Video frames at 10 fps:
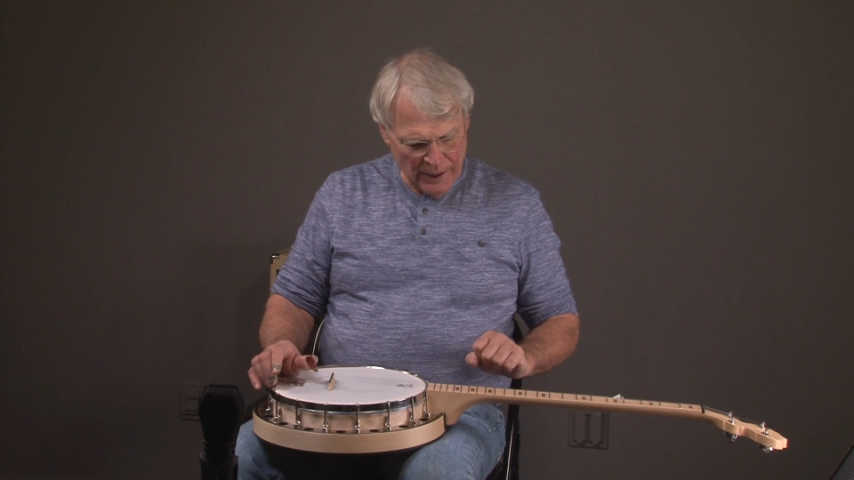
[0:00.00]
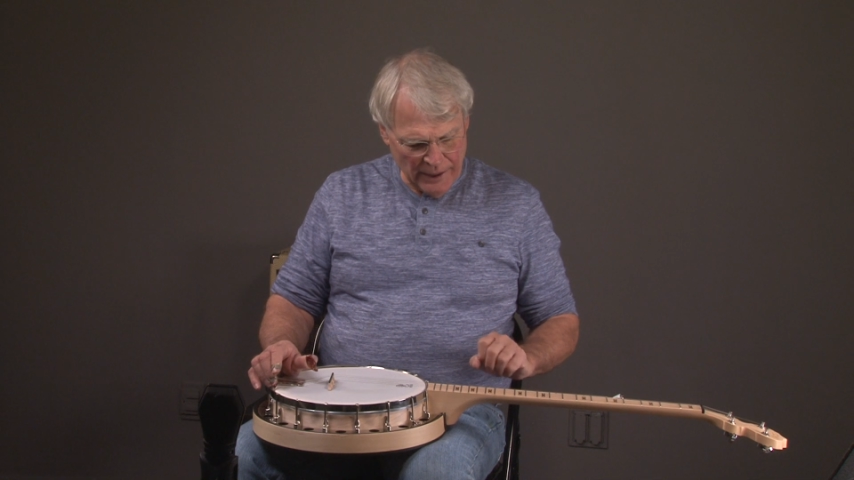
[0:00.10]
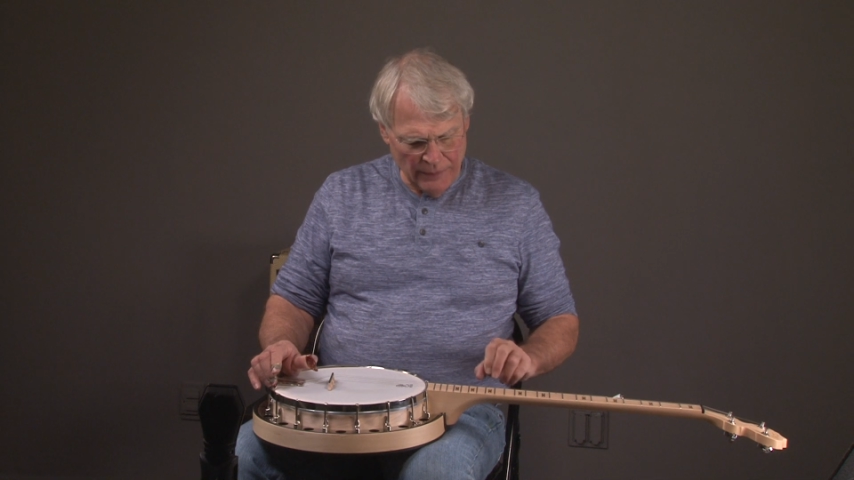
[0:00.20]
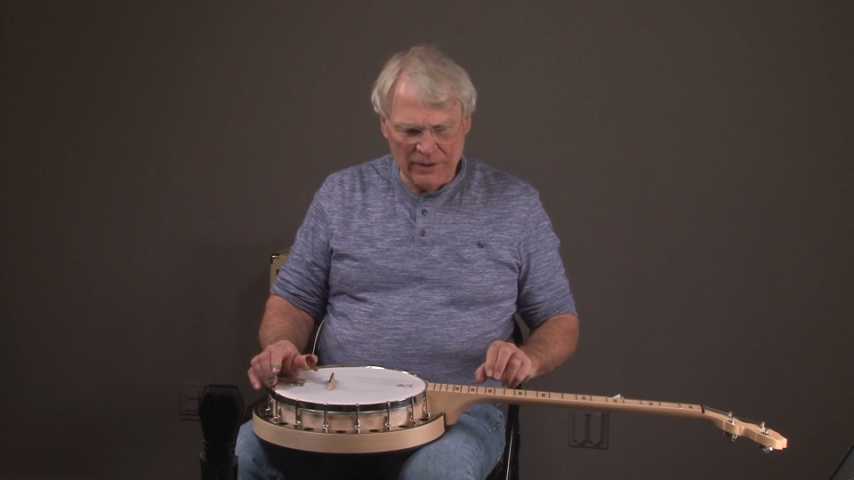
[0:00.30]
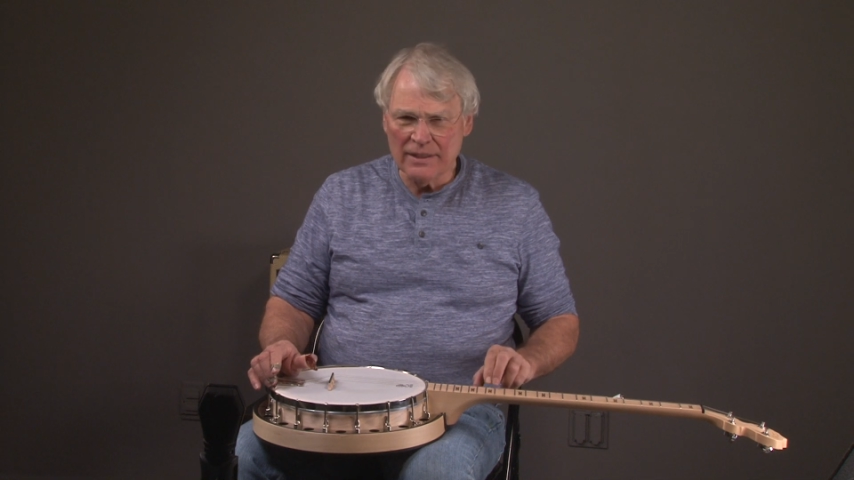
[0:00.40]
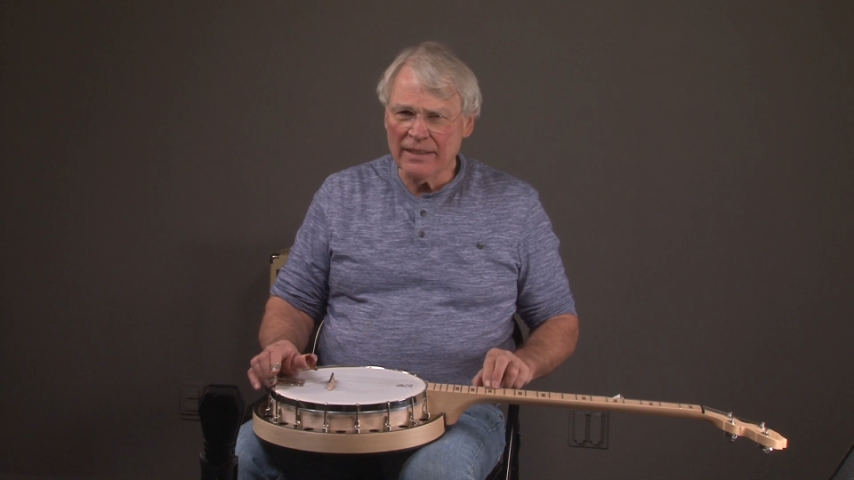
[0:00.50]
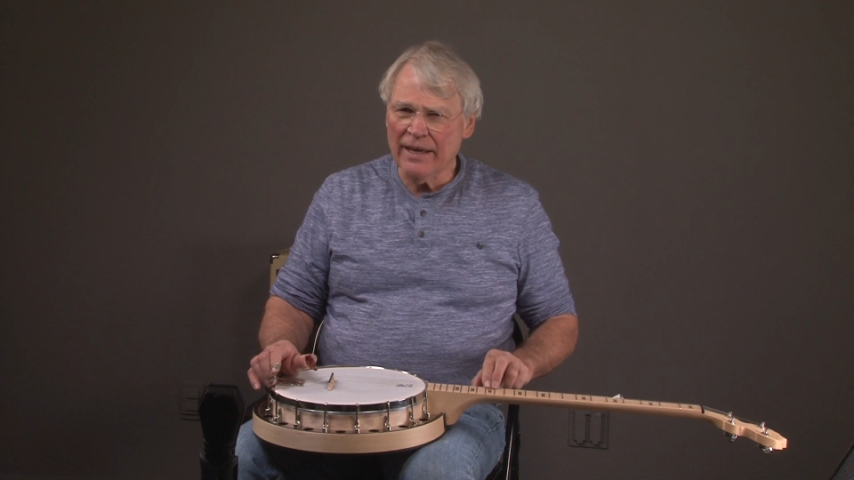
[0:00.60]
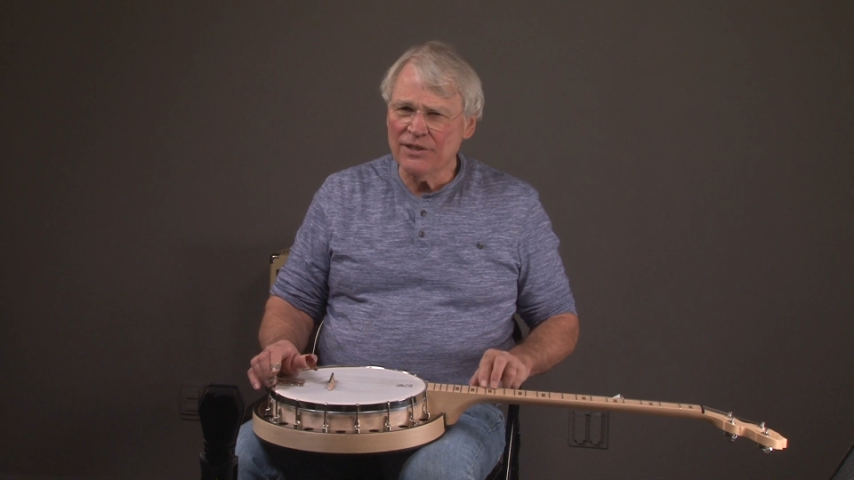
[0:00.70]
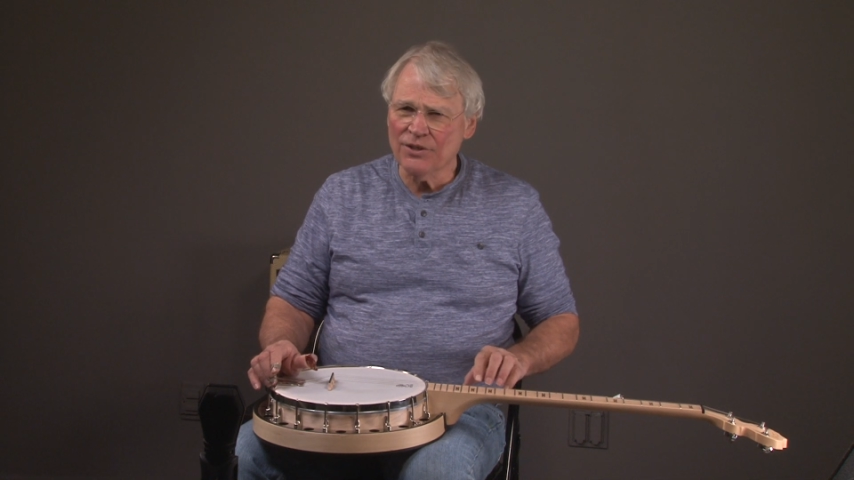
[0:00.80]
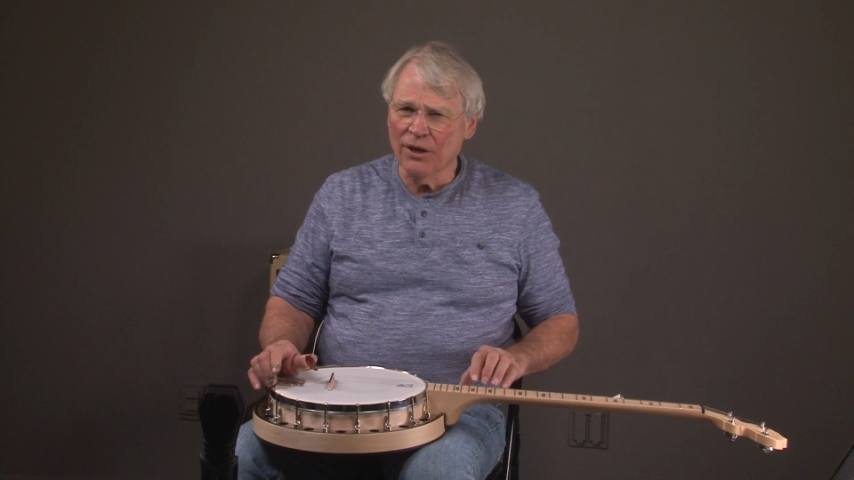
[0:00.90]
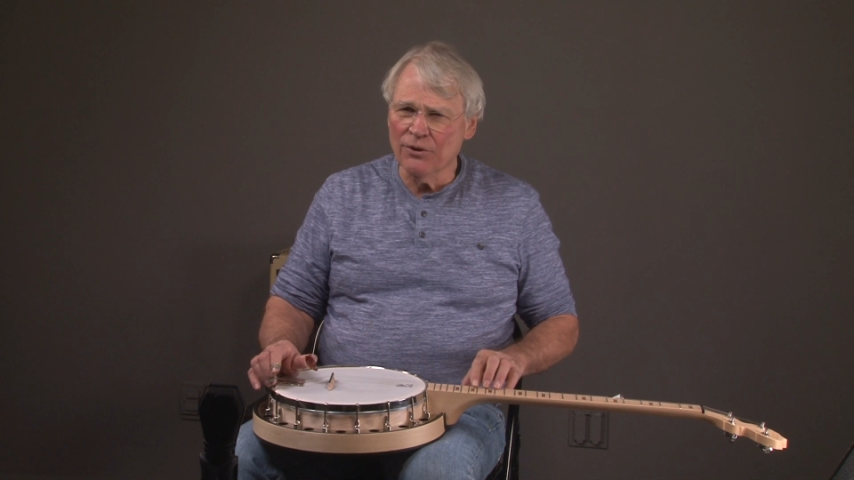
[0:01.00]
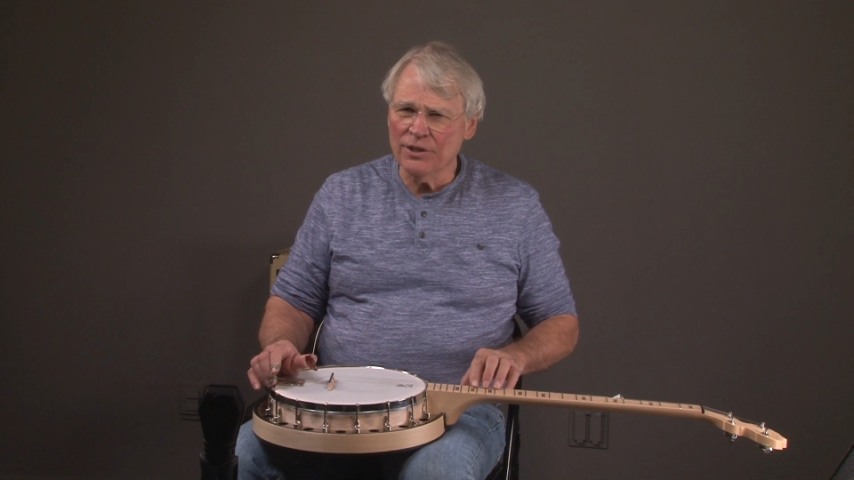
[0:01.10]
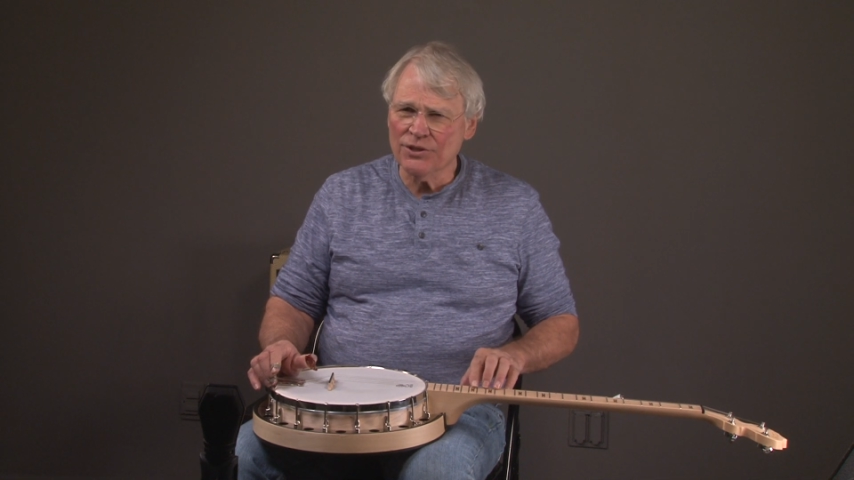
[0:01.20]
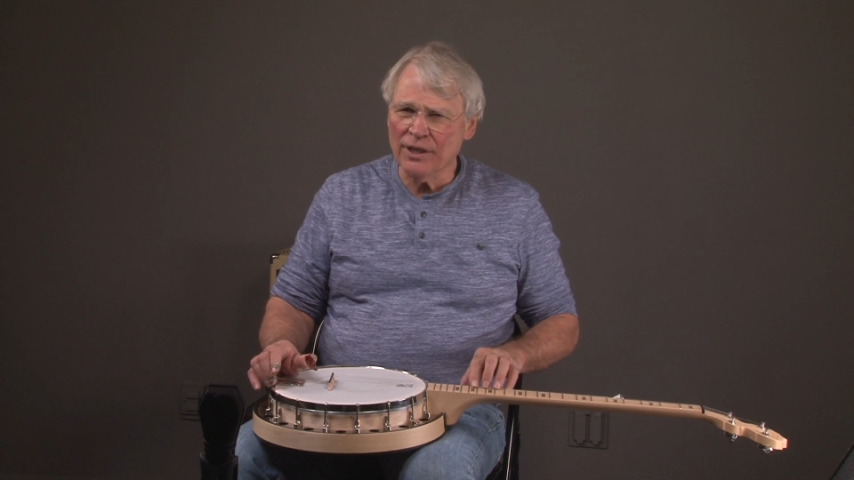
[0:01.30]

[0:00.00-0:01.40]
give us a day's notice,